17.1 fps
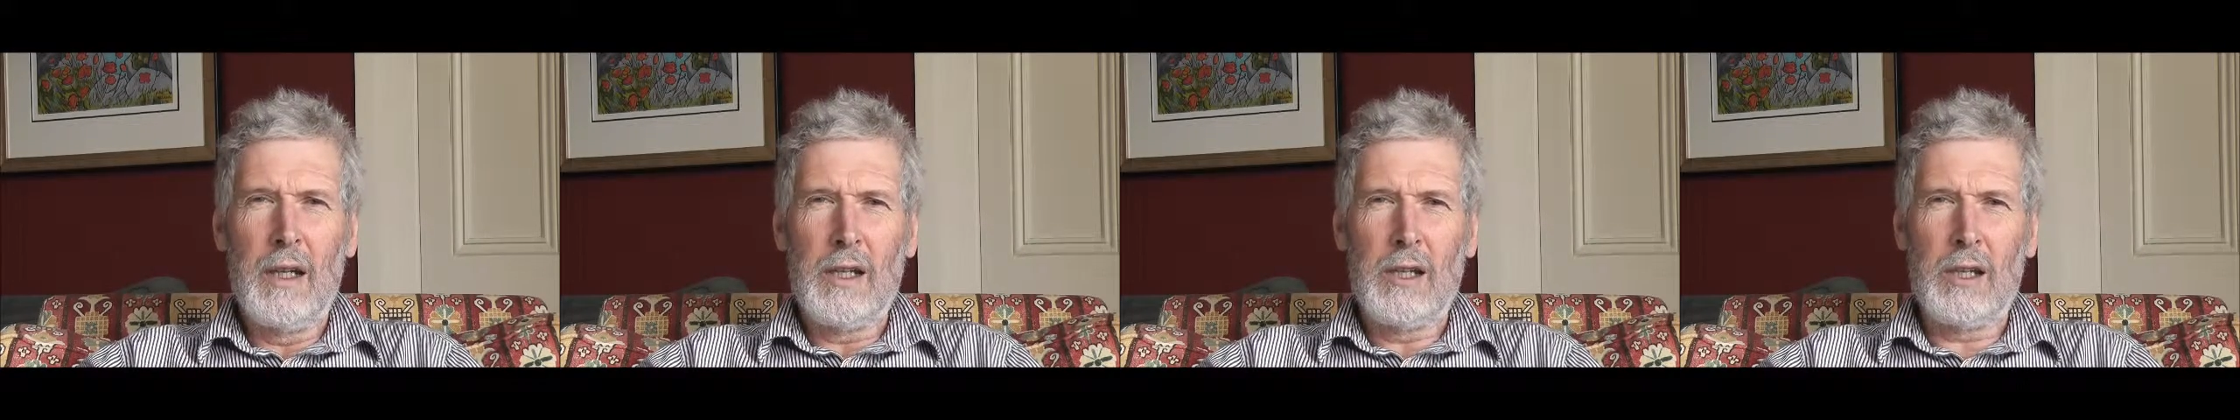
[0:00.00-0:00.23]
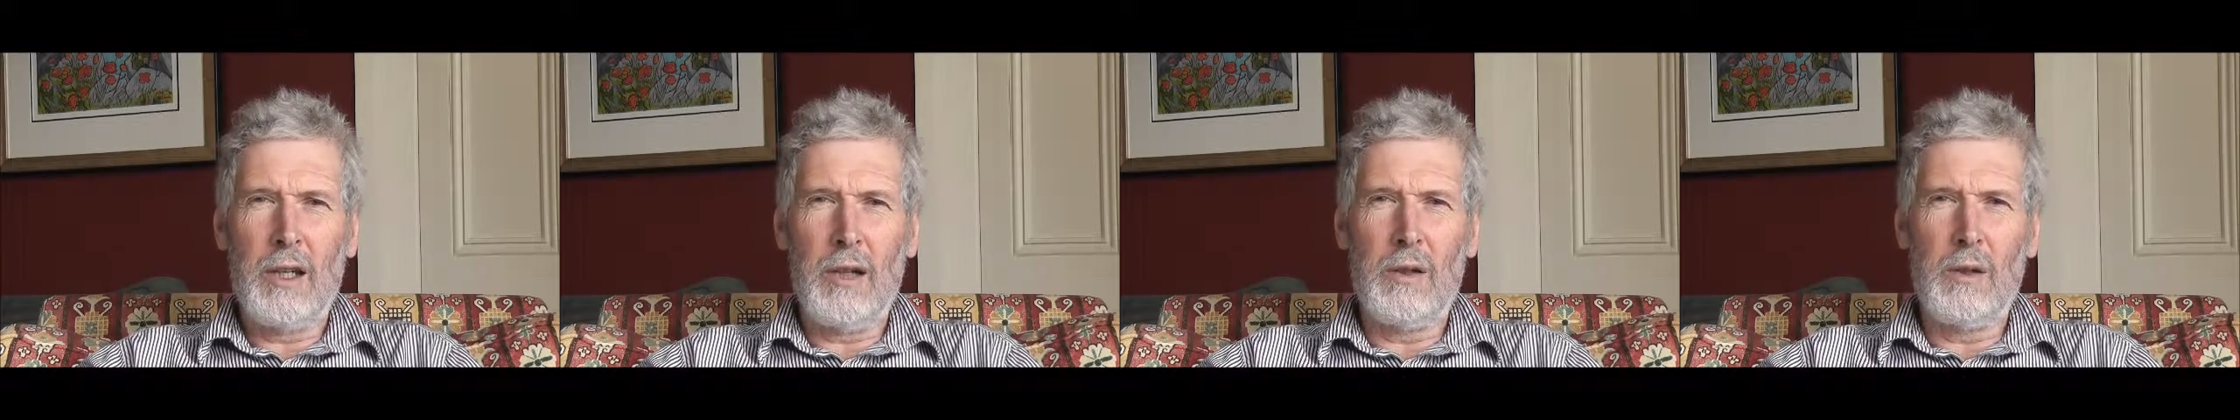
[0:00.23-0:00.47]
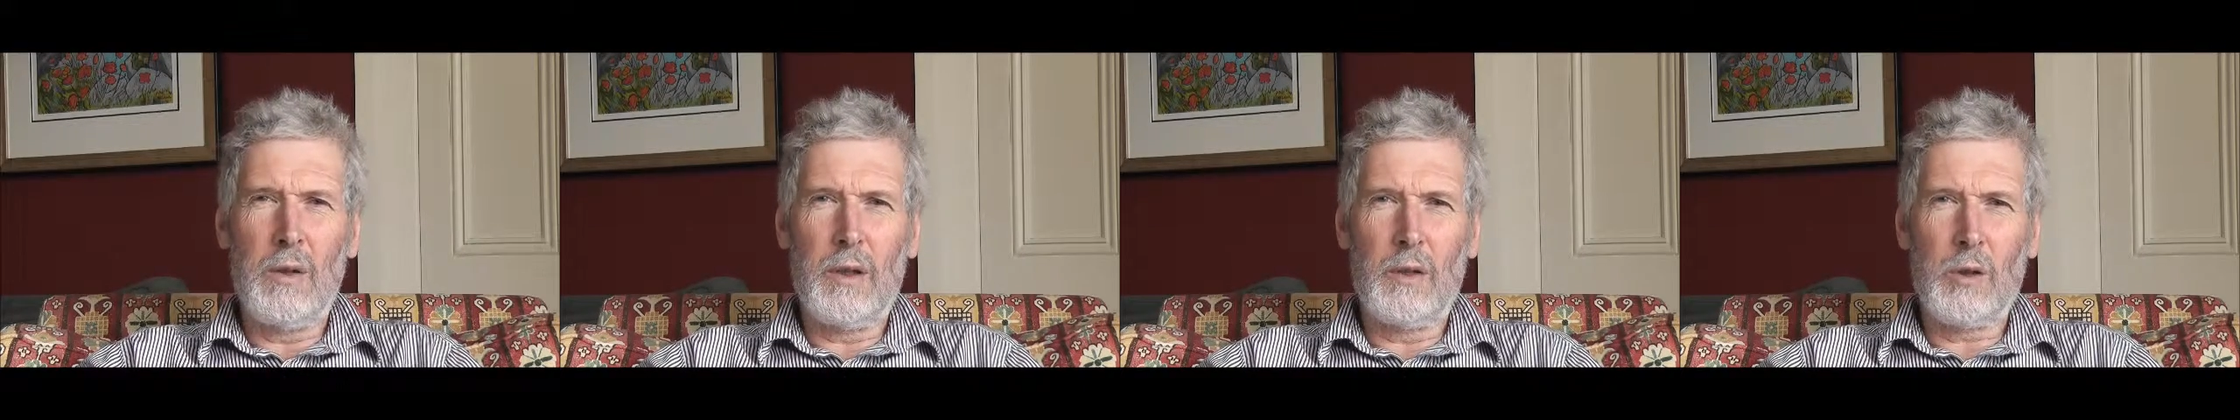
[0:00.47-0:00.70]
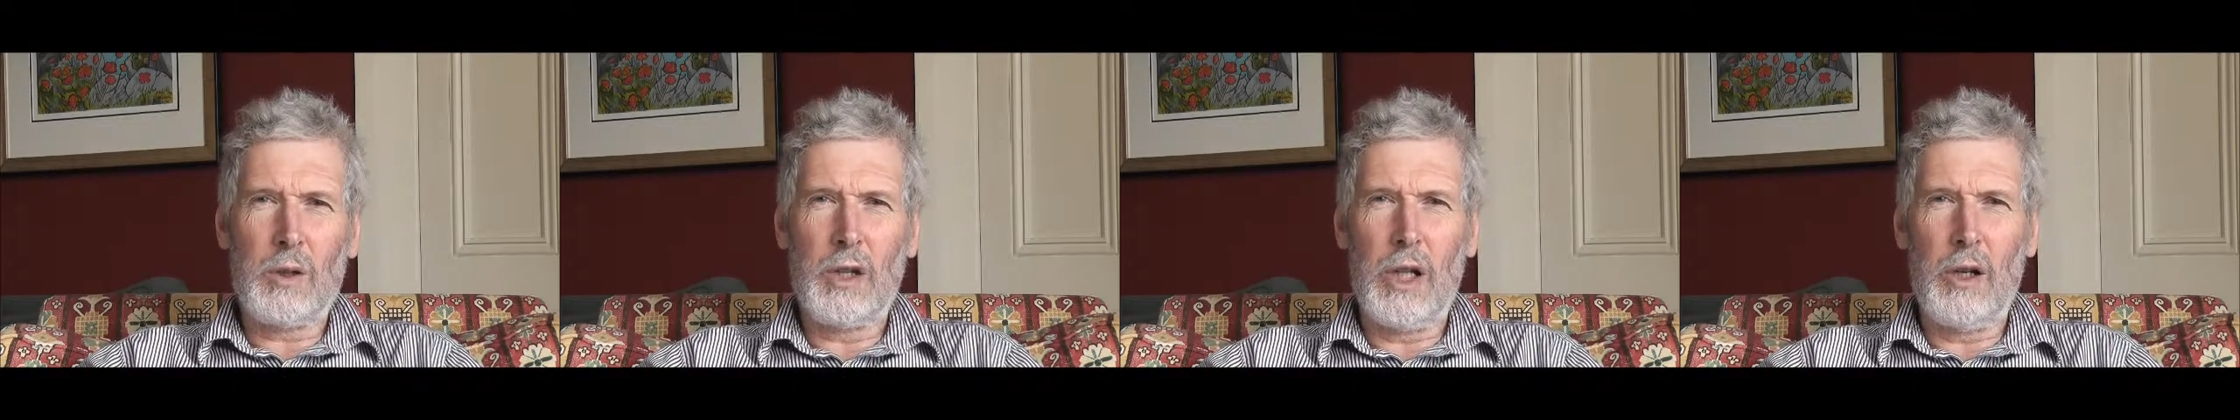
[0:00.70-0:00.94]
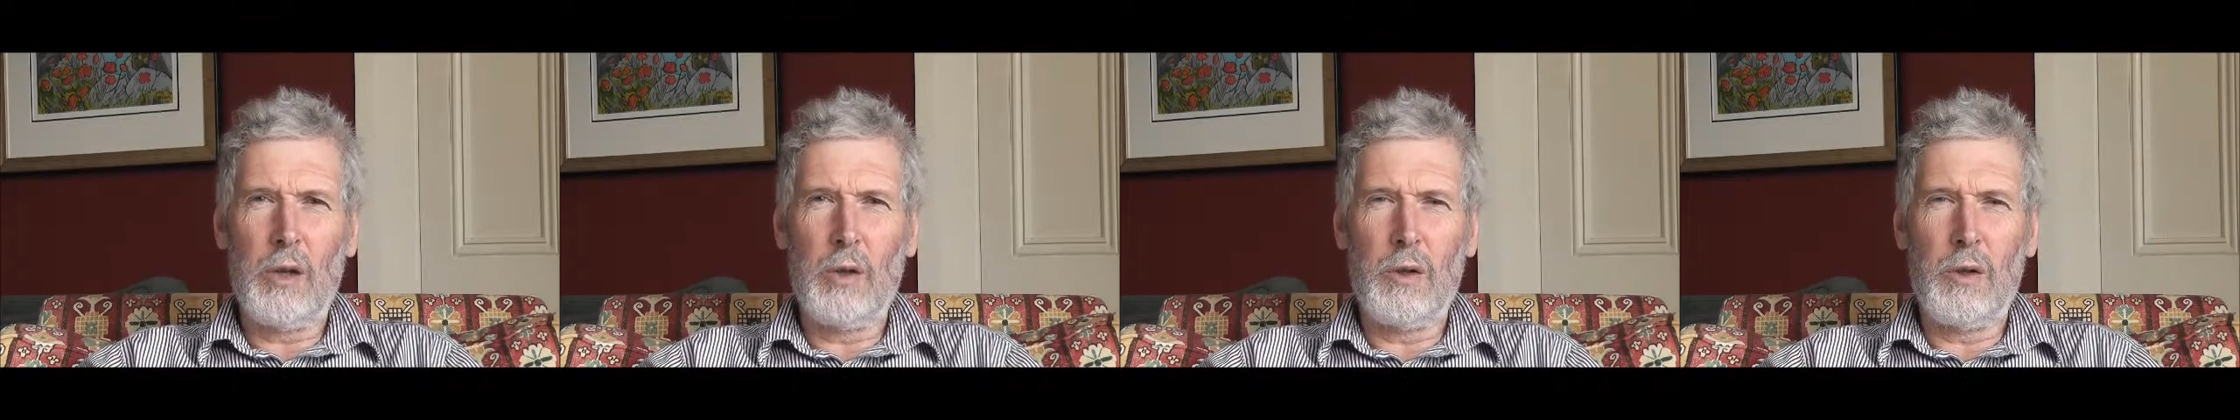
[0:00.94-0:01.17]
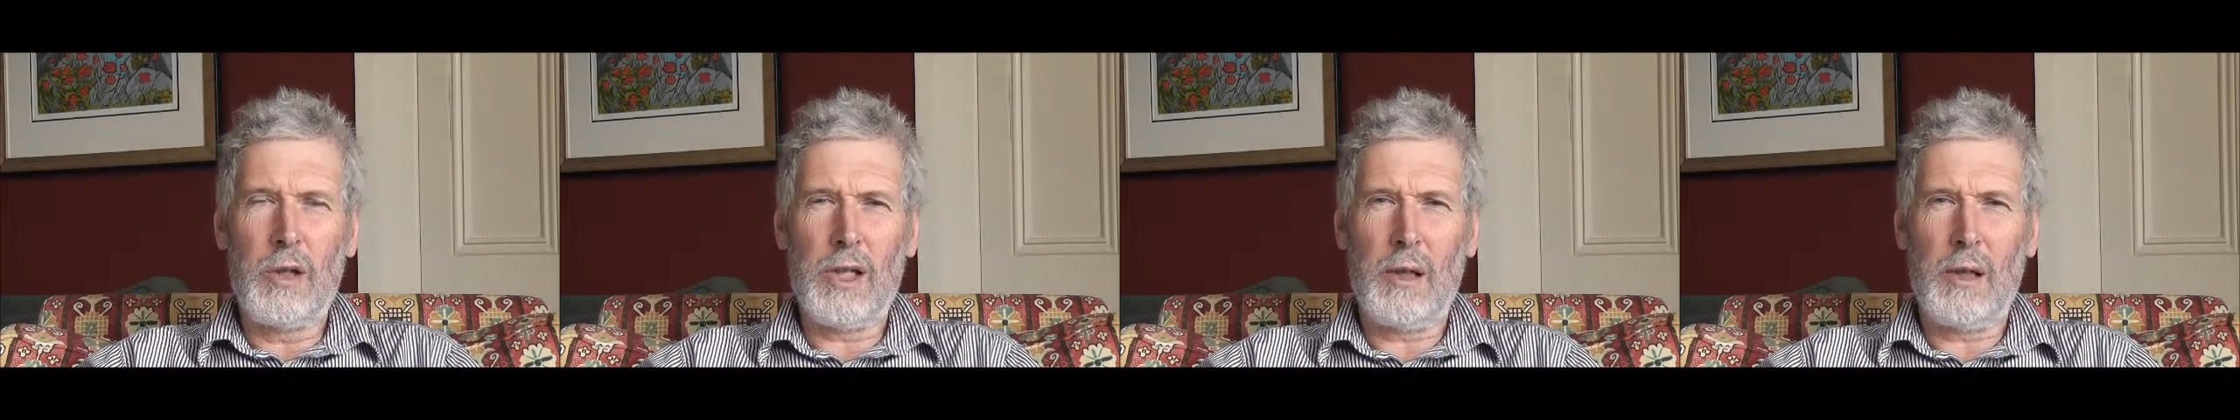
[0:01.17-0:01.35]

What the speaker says: So it'll show to